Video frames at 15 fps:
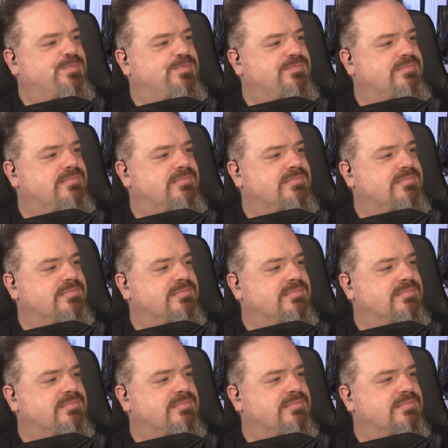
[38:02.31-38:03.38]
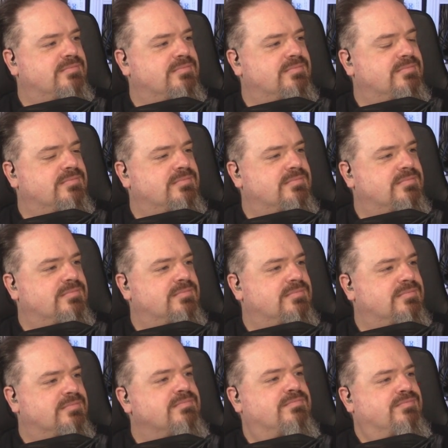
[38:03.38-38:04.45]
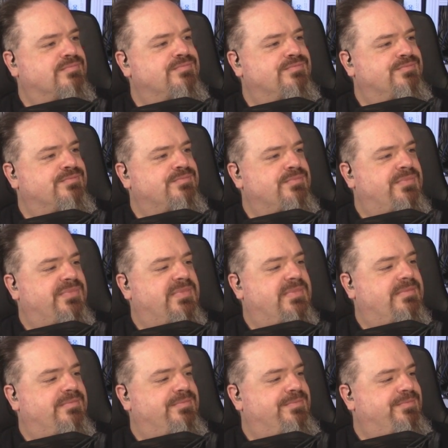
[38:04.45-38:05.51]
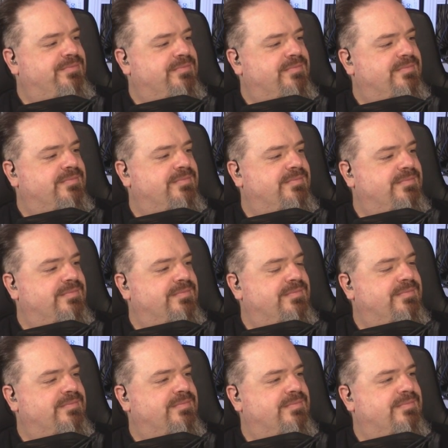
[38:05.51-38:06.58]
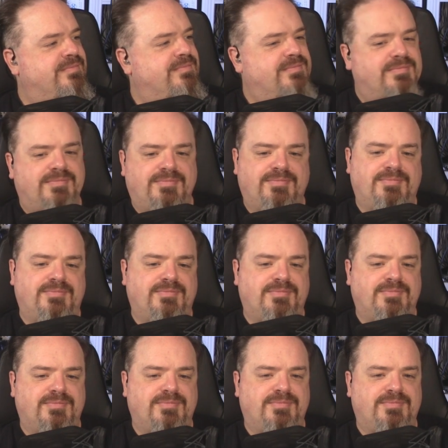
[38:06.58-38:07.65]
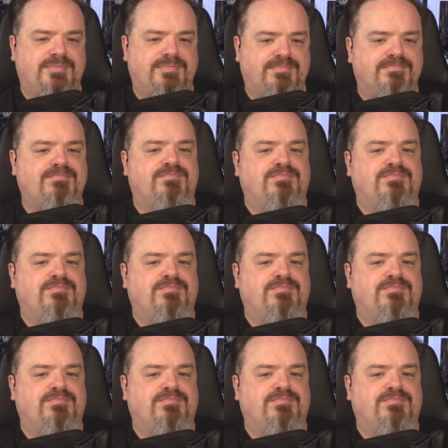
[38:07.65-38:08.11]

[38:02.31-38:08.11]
No words are spoken by the person on screen.